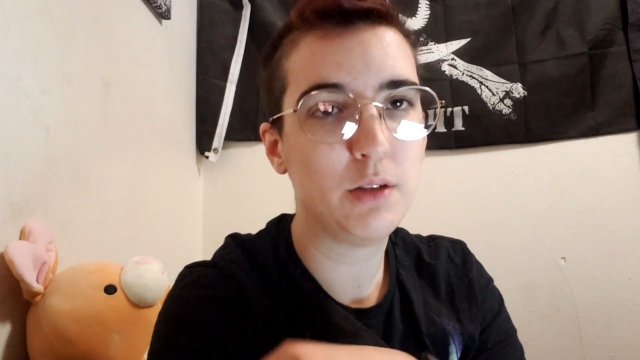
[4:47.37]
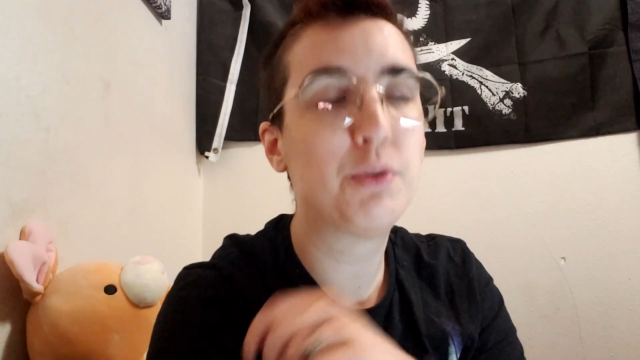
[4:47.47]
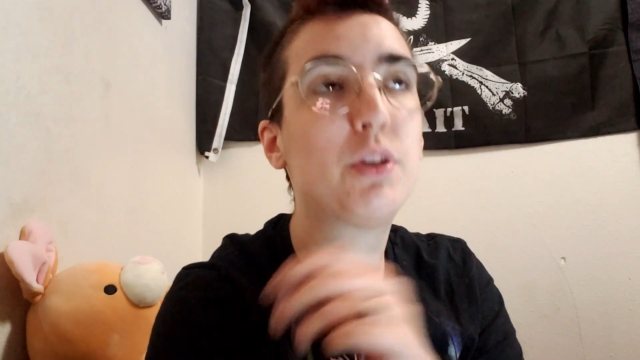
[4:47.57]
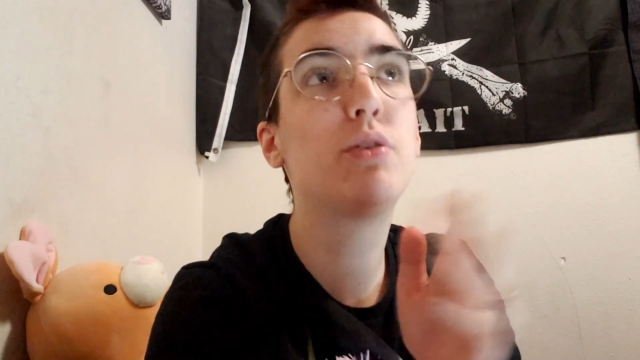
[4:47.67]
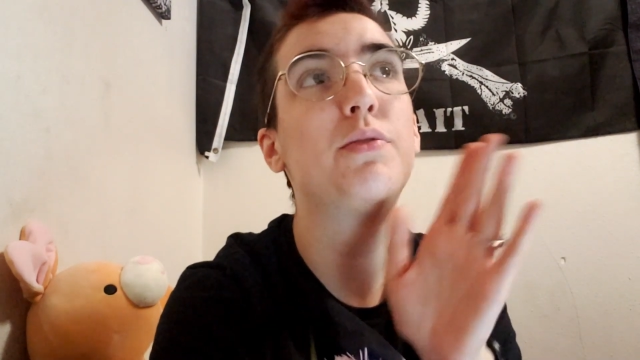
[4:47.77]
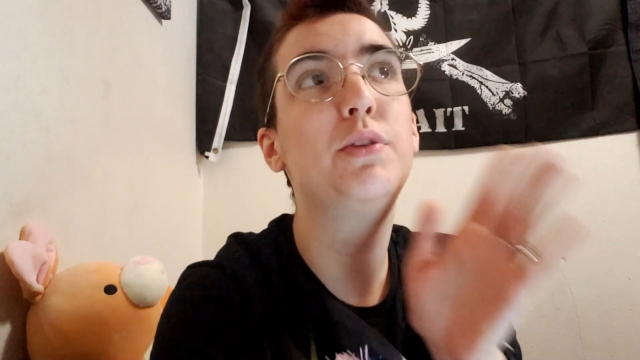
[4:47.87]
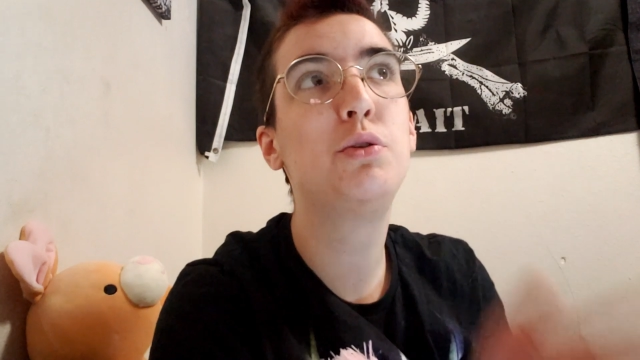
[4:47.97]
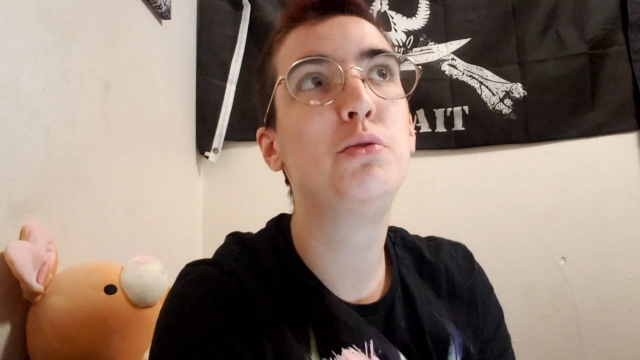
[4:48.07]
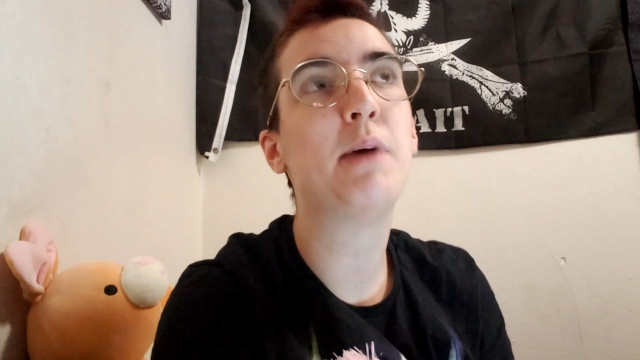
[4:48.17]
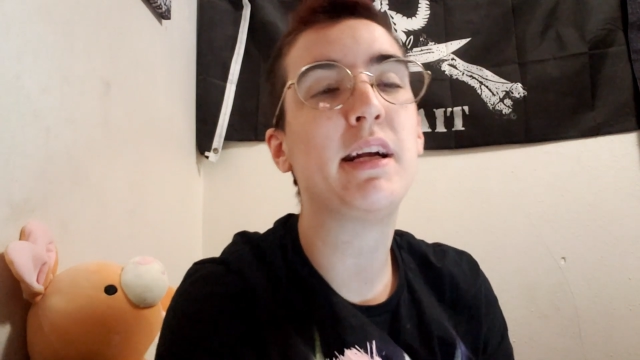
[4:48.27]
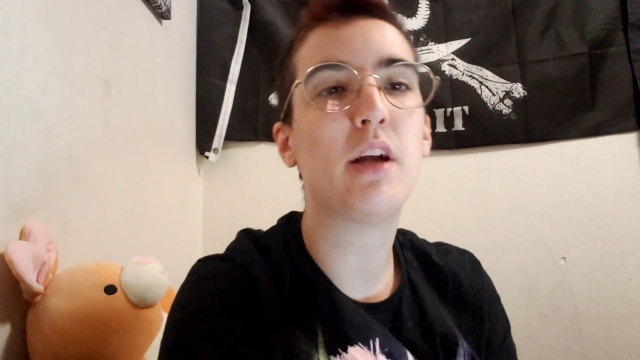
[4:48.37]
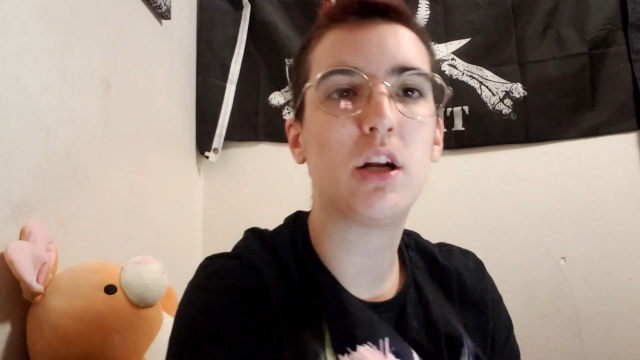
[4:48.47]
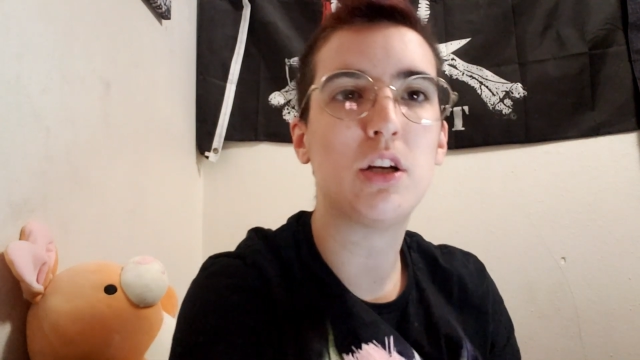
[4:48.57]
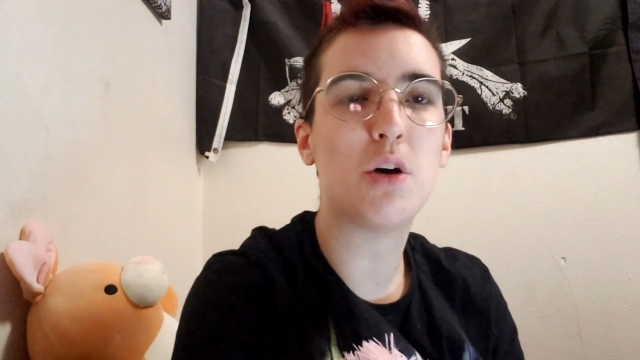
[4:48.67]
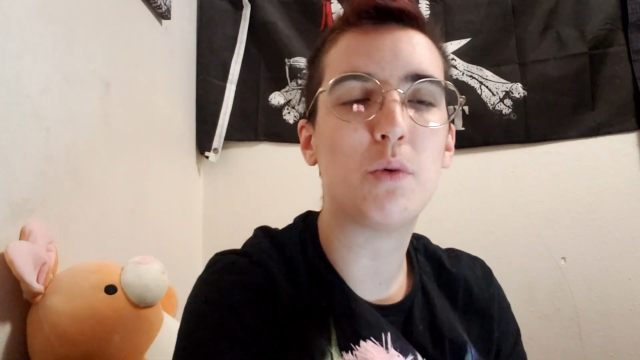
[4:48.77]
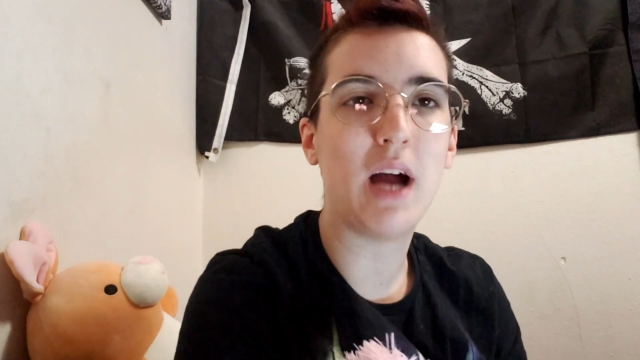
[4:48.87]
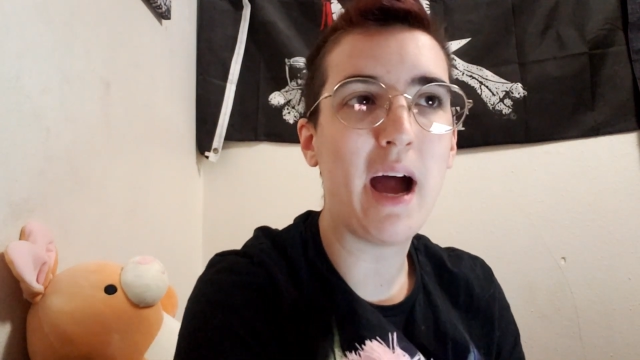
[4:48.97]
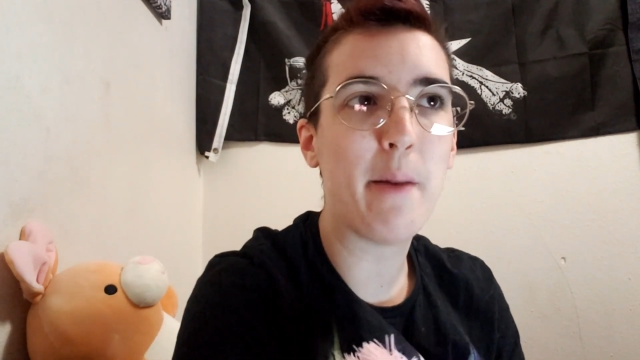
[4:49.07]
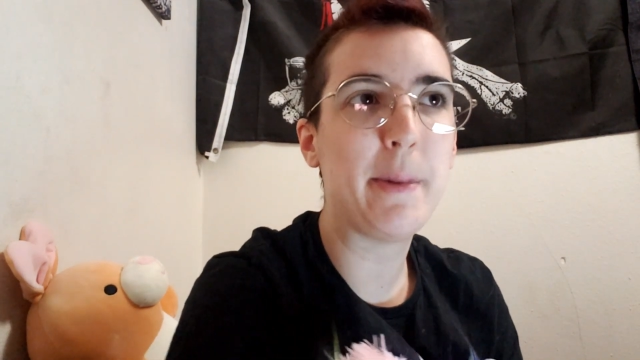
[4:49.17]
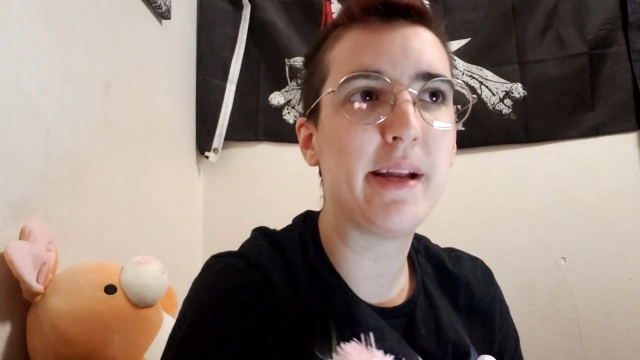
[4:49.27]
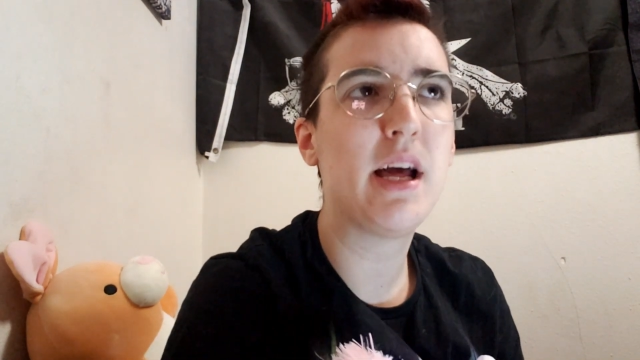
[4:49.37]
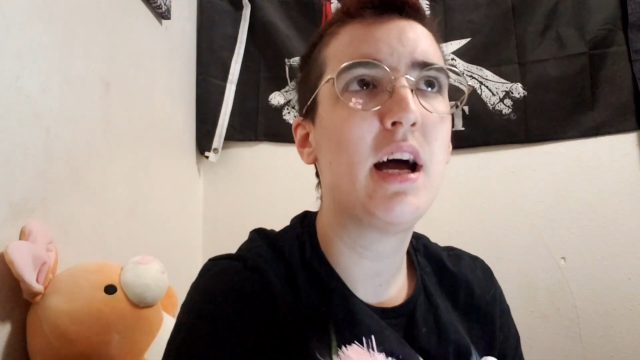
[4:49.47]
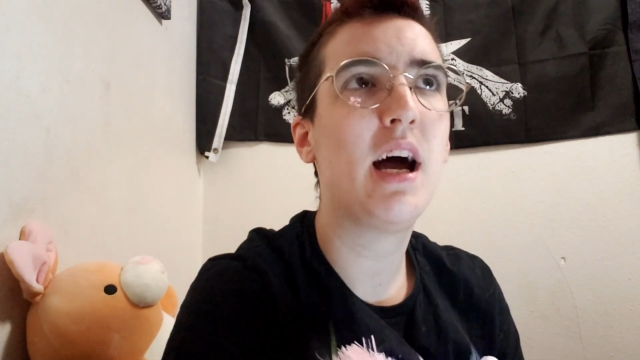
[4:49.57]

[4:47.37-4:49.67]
For those of you who might not know what happened,